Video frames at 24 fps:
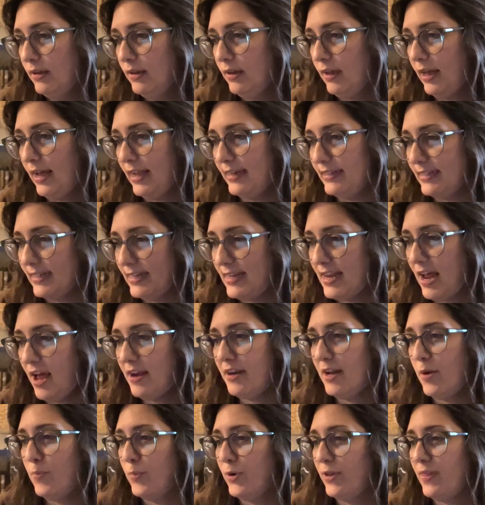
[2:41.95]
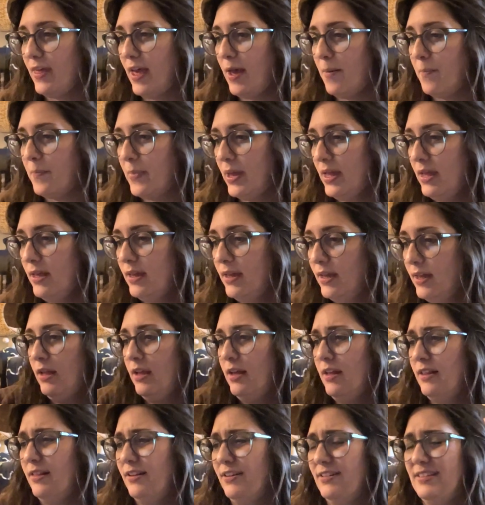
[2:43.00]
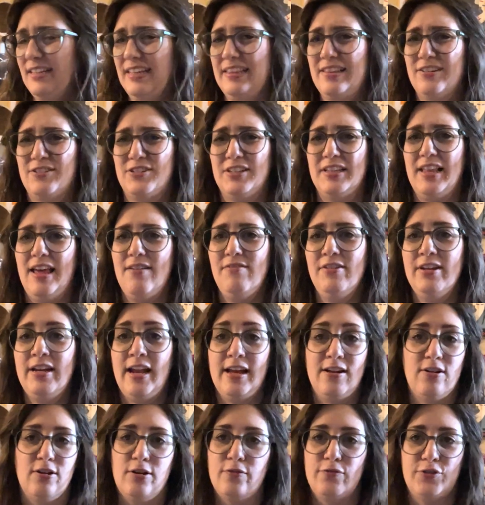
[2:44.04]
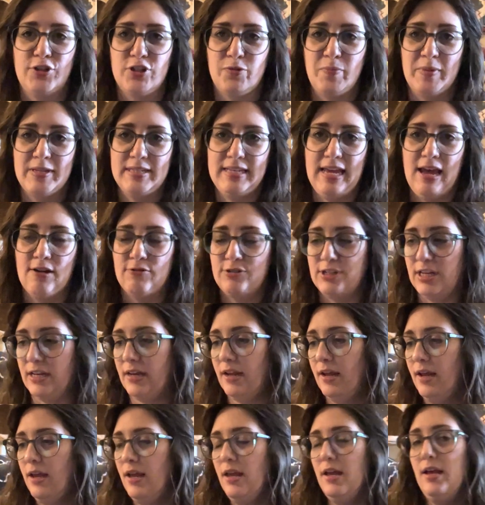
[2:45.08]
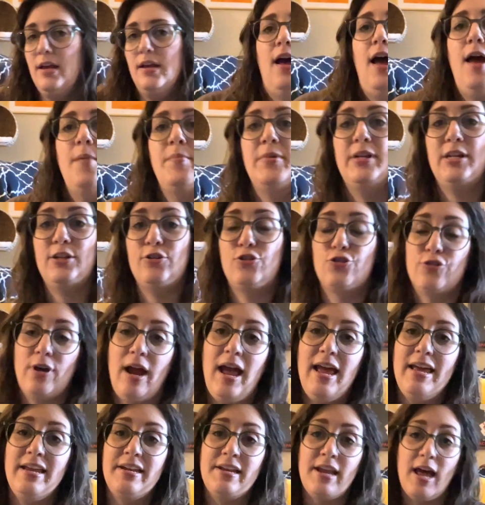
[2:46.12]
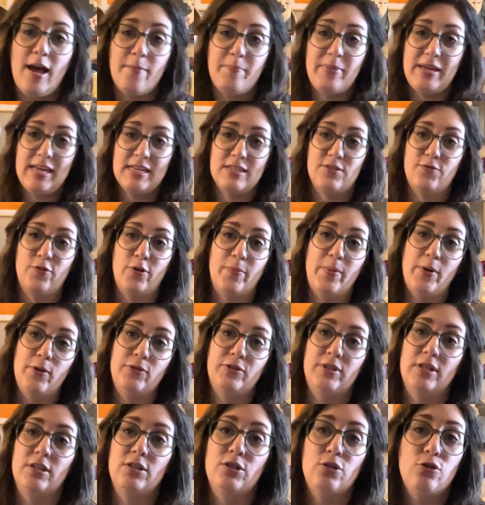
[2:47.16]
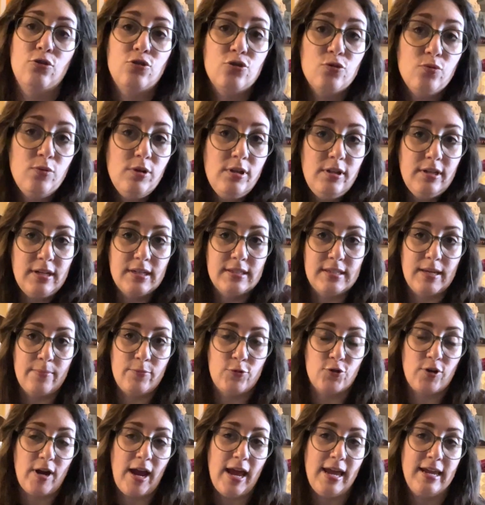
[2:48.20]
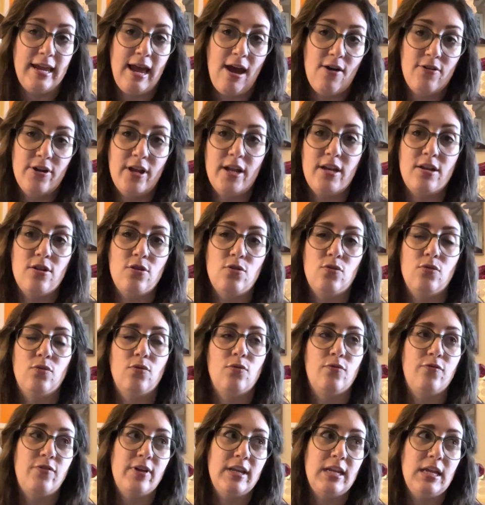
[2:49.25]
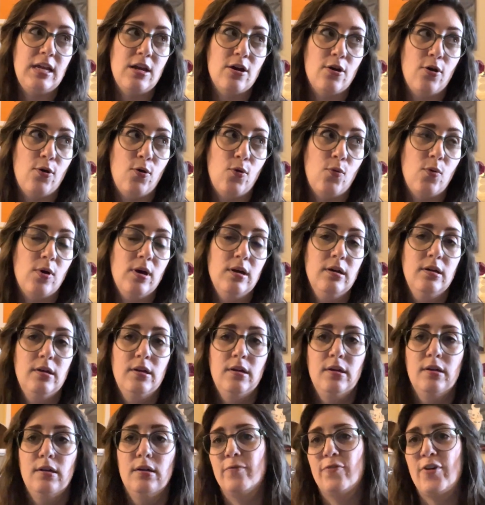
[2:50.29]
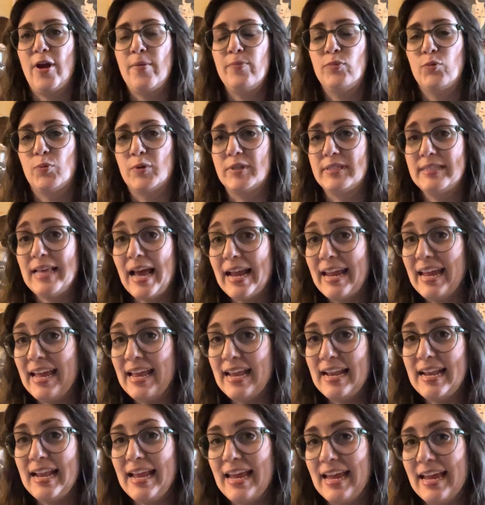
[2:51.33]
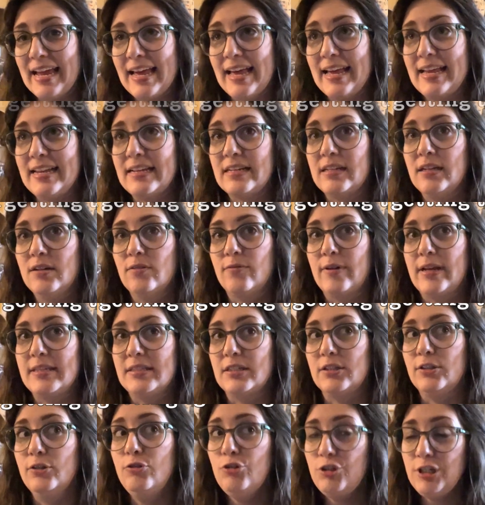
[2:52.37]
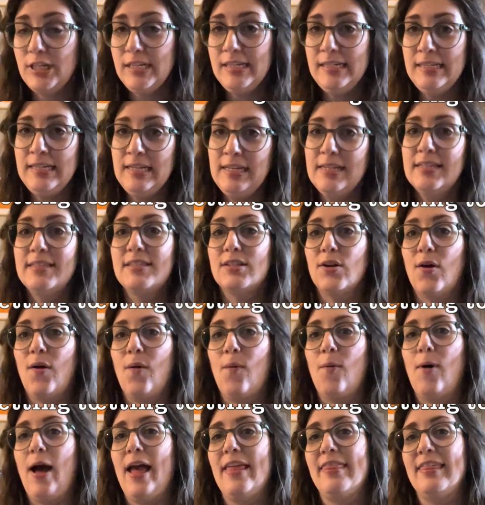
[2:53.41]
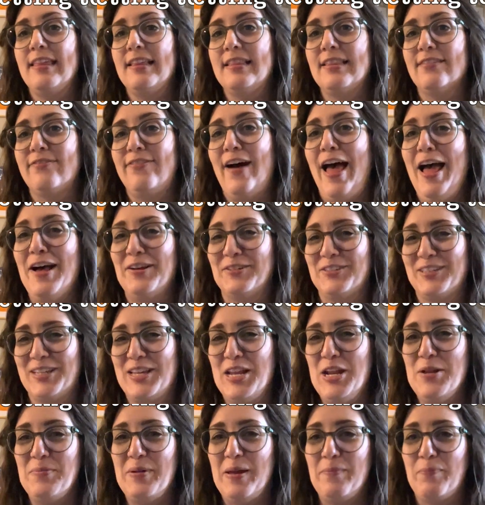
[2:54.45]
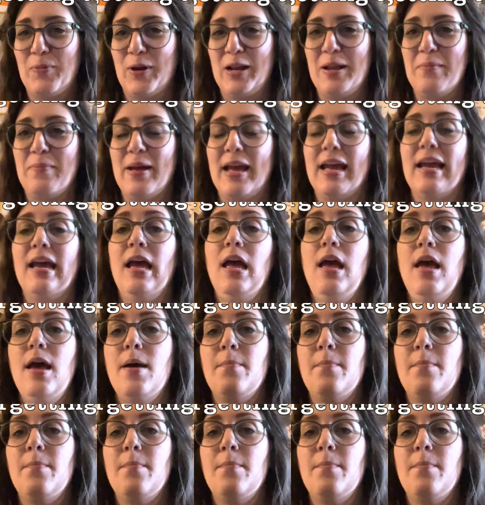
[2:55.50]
I did not number them. Looks like there's 11. I could have just miscounted. I'm gonna try and not be as verbose as usual because I'm trying out a new video frames per second and resolution. So I think the file's gonna be pretty big.